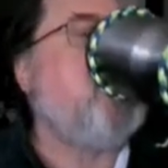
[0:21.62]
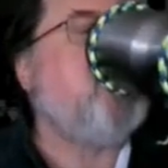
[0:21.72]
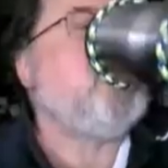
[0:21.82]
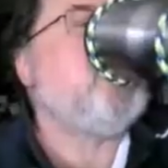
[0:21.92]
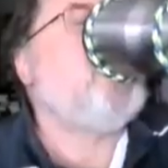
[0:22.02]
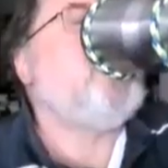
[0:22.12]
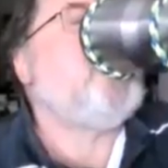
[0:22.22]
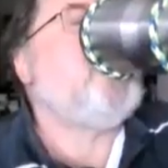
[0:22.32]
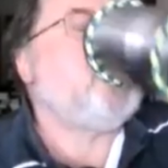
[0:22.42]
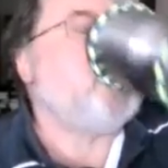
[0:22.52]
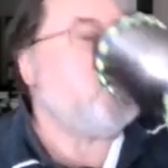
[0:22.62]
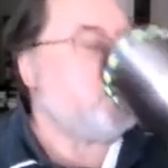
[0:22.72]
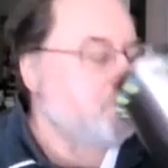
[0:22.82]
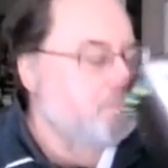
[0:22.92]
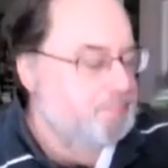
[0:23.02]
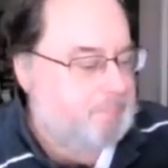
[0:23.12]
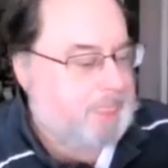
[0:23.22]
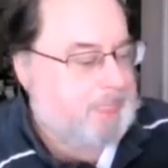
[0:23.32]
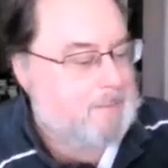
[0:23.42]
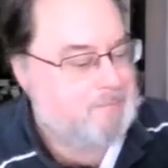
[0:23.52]

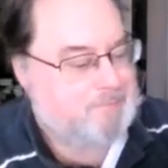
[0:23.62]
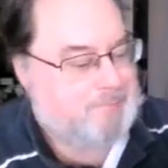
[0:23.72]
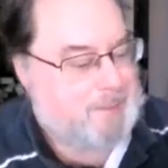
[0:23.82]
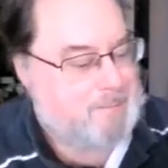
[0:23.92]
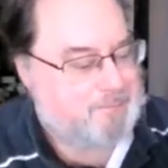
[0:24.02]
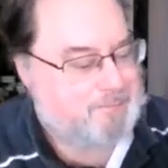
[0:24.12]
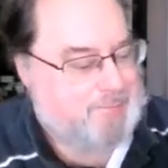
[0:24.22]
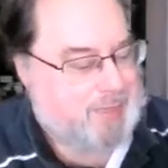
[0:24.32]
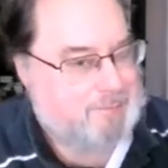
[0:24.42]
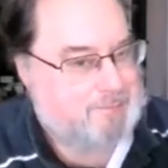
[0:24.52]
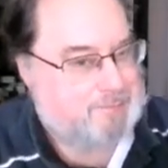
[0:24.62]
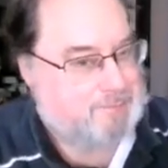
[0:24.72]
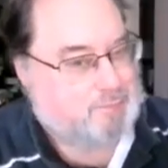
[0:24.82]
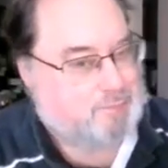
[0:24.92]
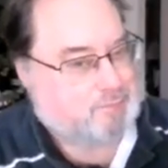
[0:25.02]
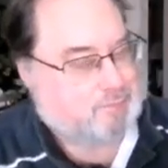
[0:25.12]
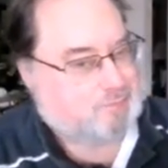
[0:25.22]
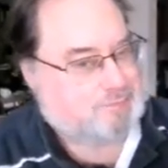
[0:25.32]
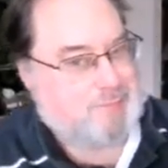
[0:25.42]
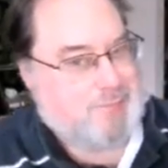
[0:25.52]

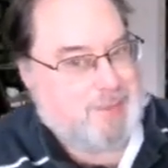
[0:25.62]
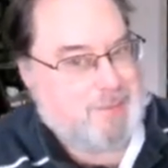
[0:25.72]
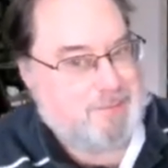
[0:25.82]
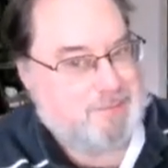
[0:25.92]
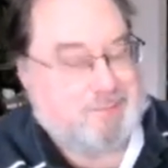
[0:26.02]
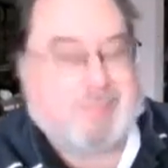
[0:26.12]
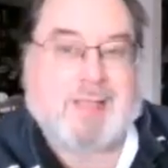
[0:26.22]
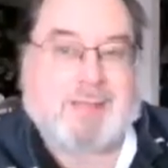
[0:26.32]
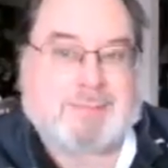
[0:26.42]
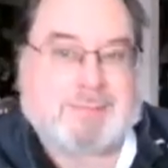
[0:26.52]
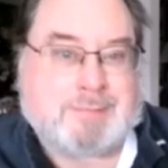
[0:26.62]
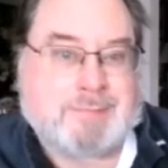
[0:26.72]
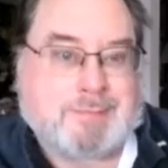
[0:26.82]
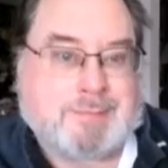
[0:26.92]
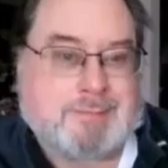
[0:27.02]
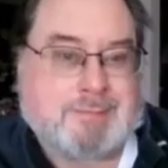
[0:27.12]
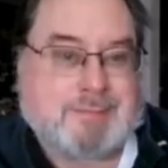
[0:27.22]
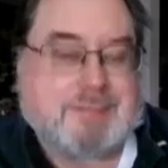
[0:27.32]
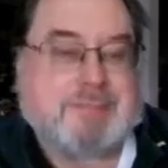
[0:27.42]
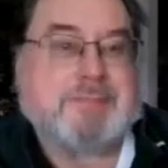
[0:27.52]

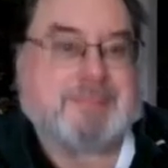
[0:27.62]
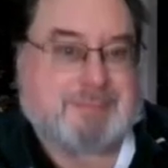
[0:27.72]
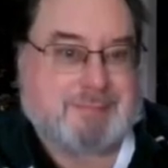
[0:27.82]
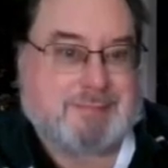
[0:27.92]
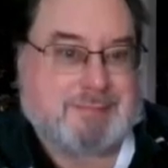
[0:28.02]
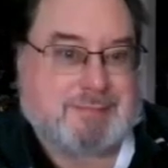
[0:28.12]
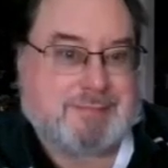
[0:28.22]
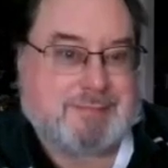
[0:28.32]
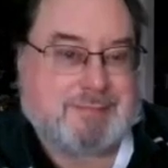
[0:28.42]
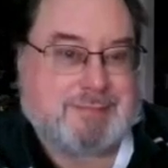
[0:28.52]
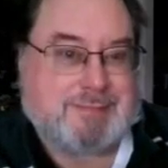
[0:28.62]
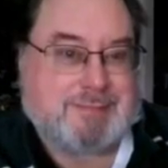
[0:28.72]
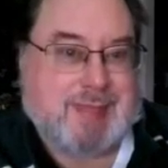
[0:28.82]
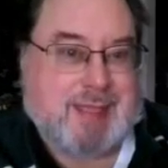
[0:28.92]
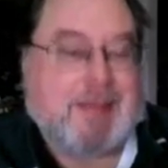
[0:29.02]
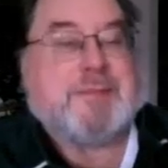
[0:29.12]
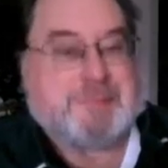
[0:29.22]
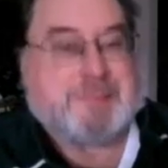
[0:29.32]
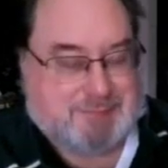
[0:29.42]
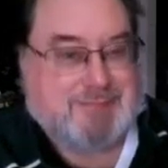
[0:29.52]
(not speaking)